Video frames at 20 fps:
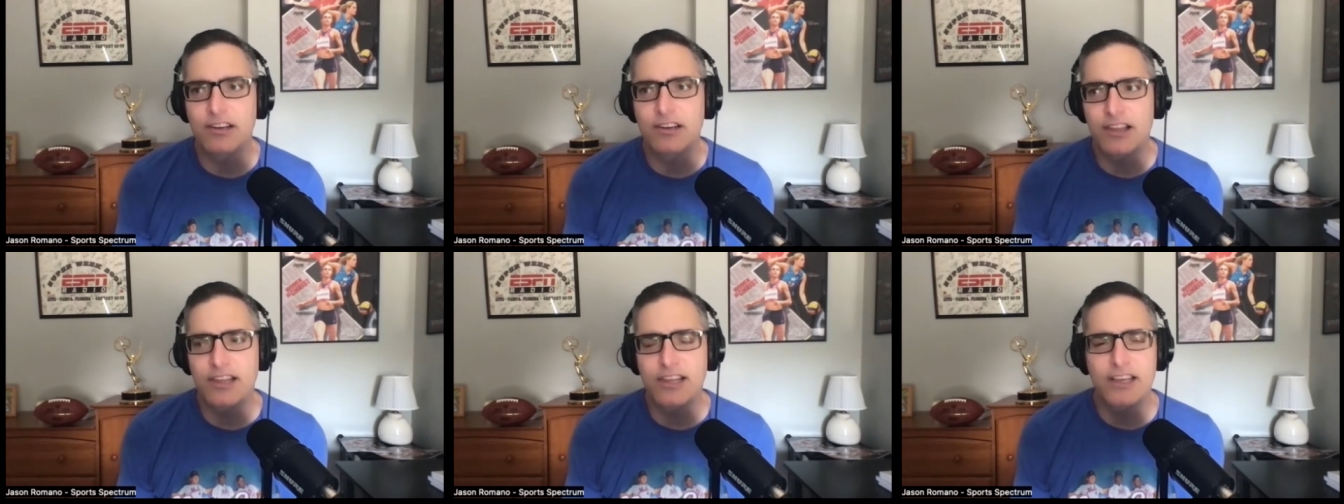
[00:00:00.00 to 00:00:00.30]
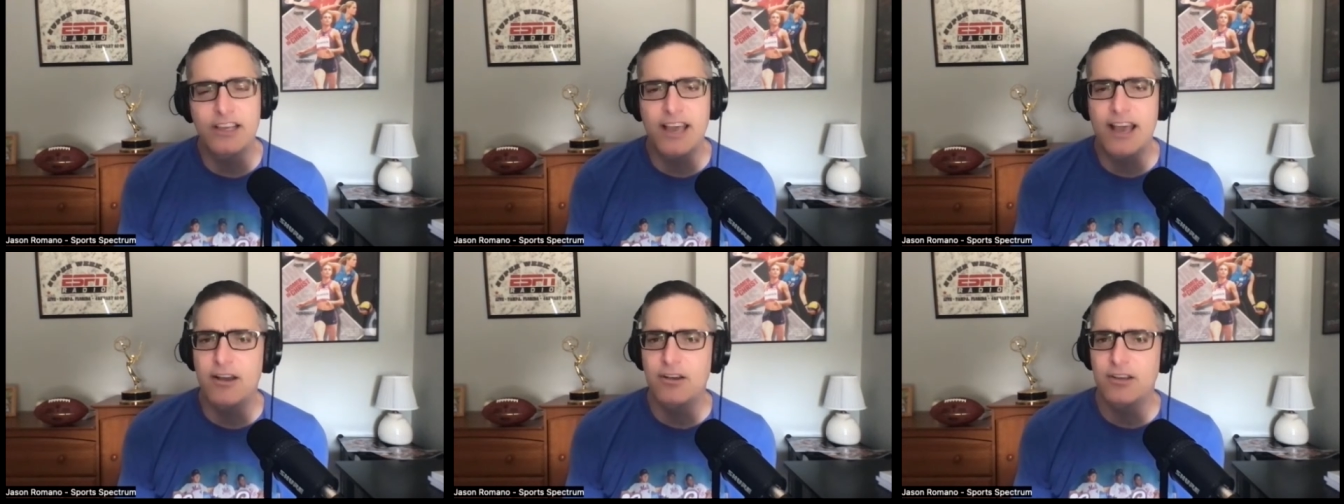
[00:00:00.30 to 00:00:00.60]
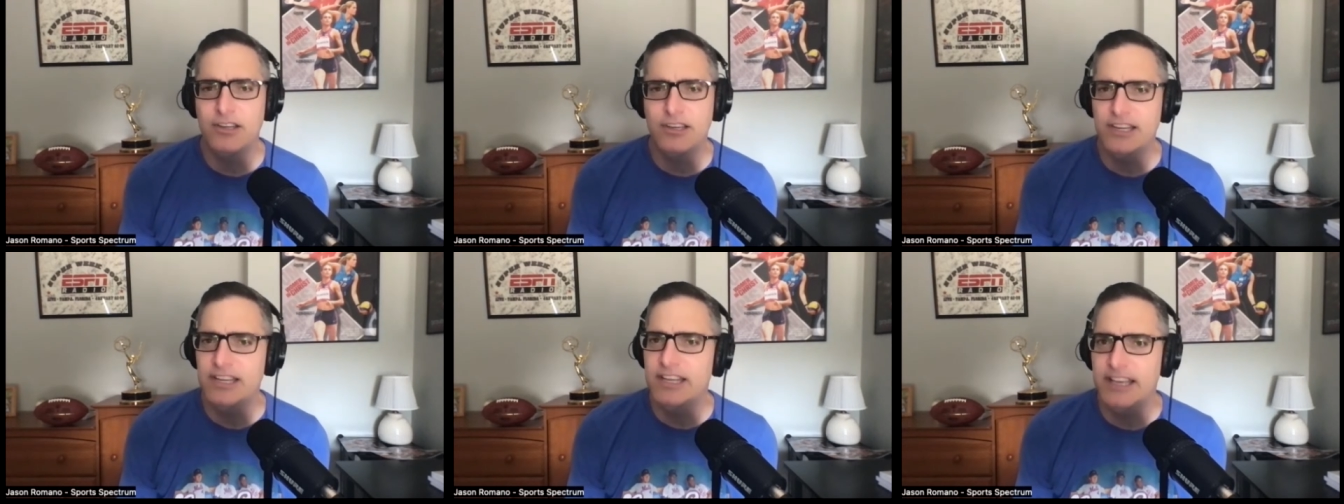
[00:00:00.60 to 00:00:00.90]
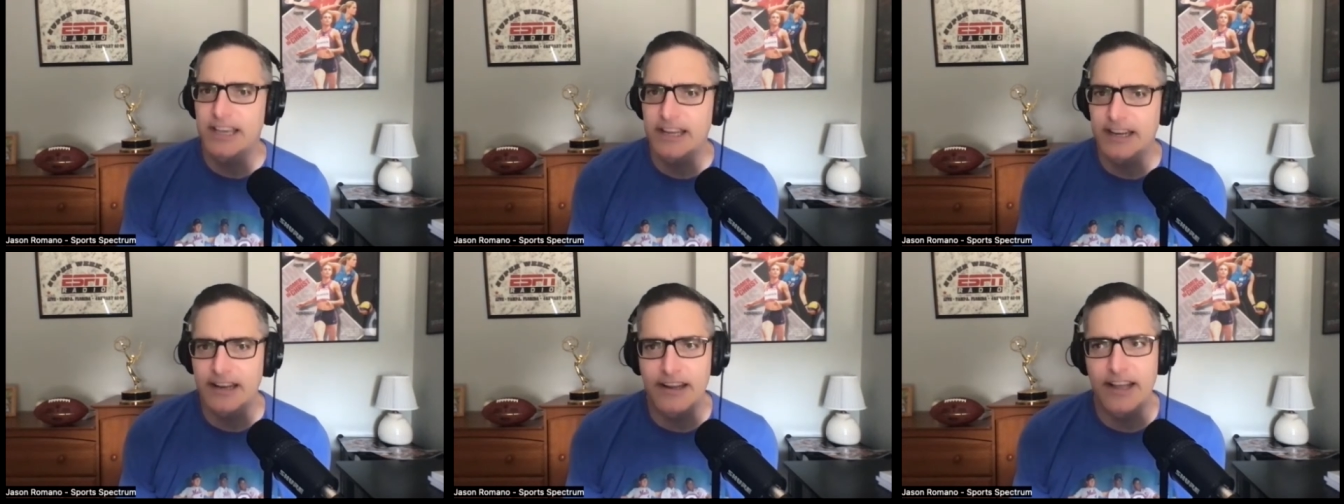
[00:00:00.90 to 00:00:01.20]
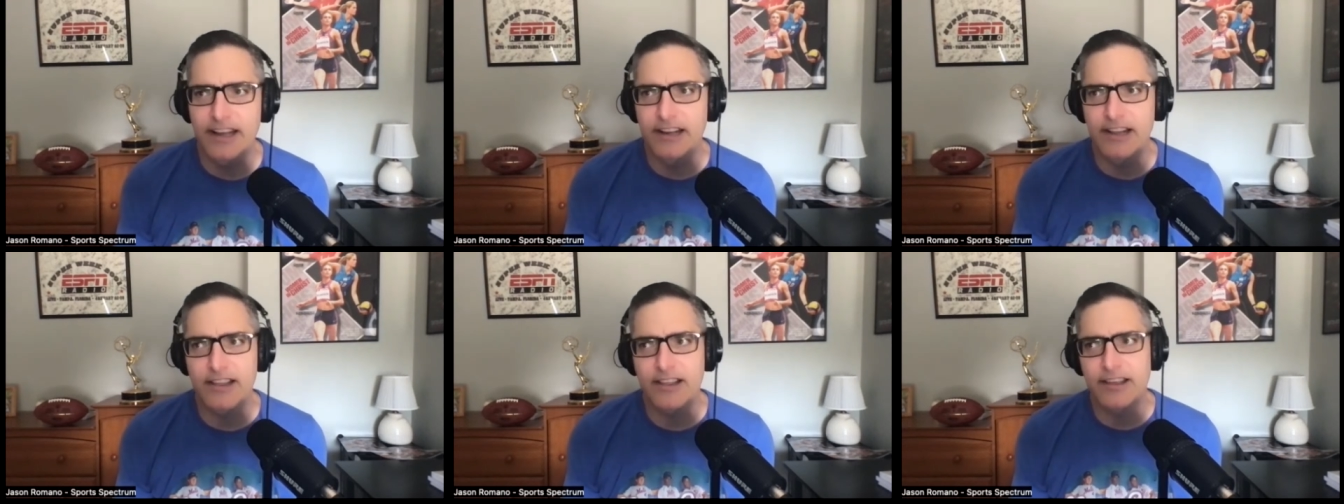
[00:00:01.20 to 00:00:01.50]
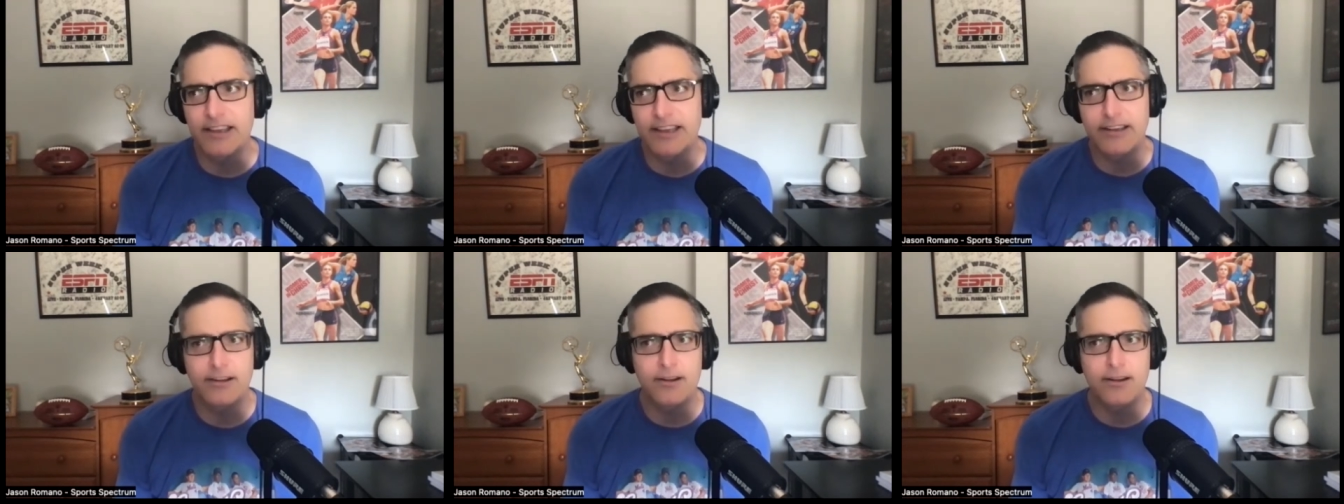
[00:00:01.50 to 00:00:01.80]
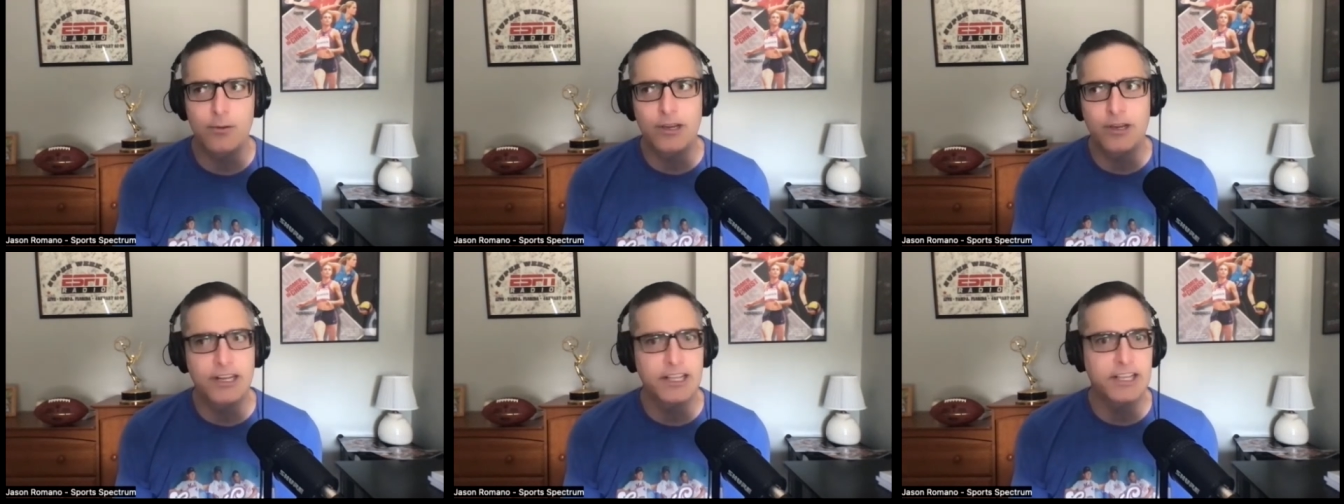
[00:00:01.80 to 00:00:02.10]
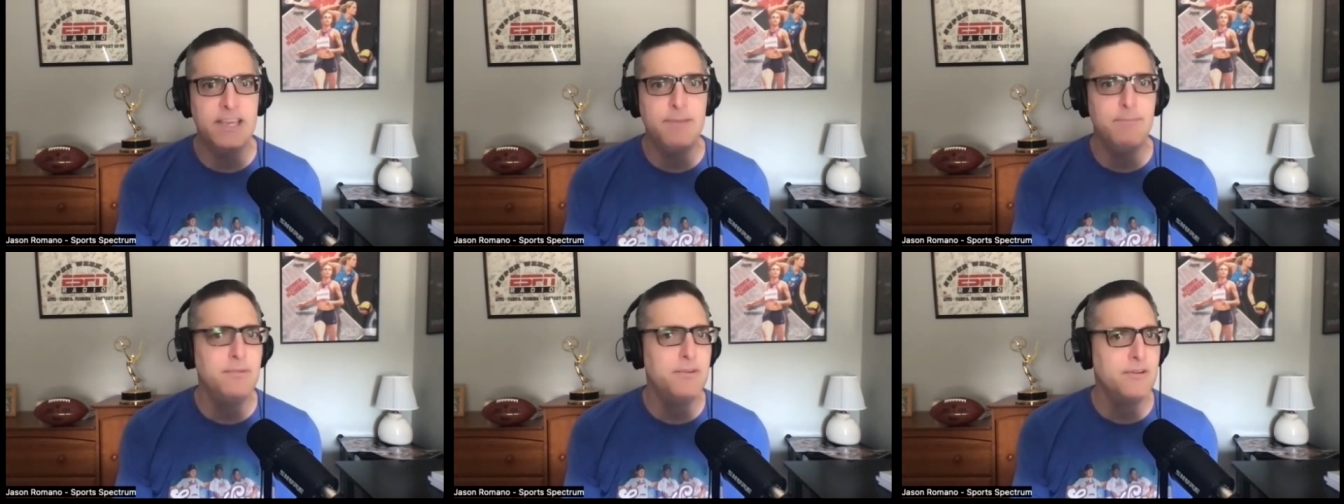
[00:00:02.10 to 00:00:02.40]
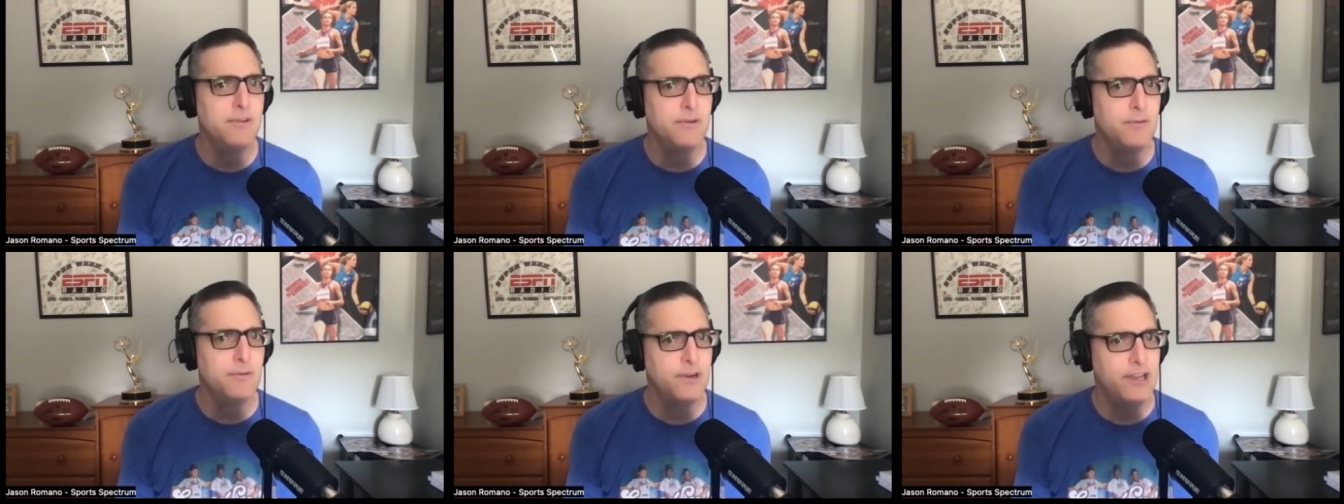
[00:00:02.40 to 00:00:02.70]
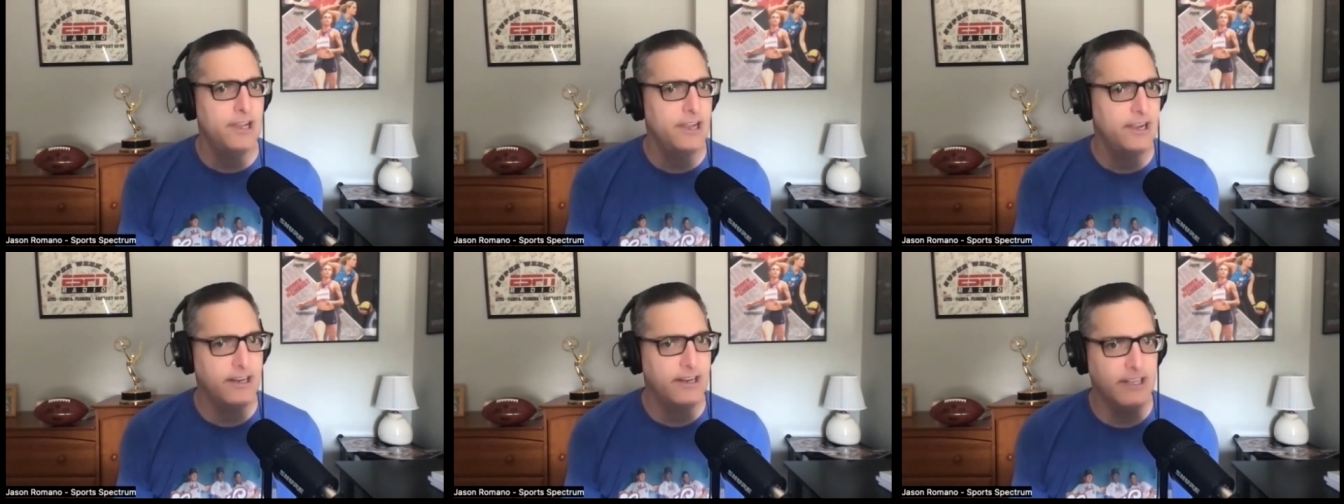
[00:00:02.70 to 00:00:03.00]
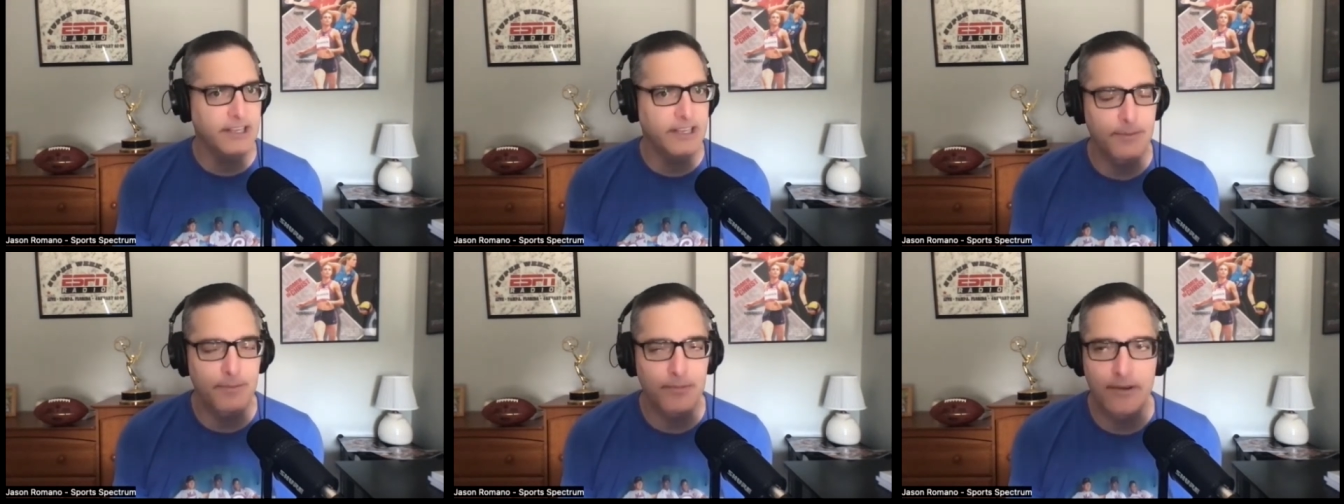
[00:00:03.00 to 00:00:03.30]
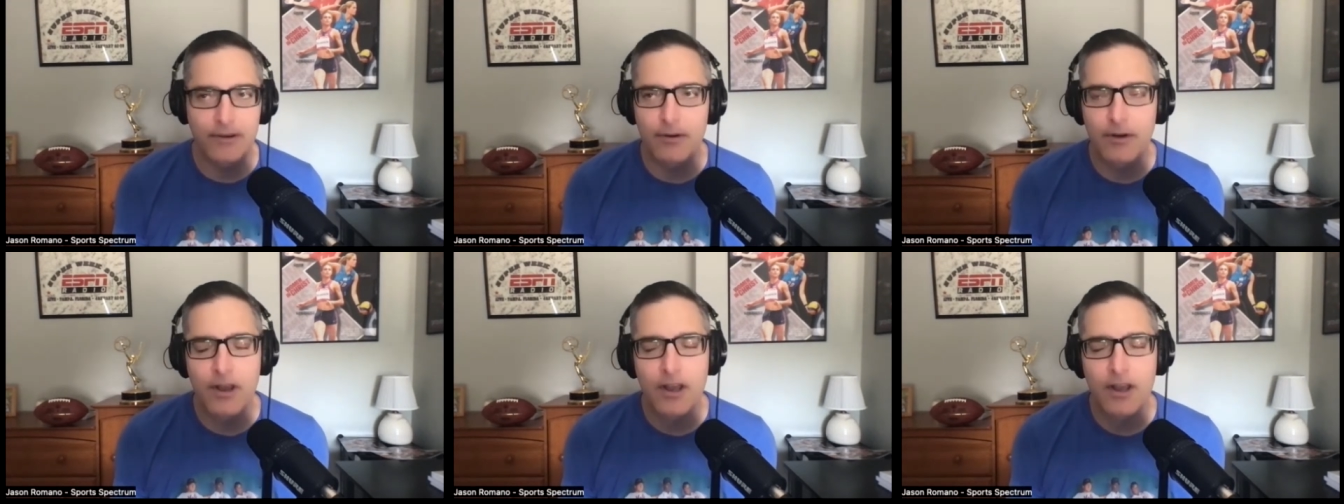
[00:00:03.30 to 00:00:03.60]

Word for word: to see how you did and then it's like are we going to keep you or we are we not going to keep you?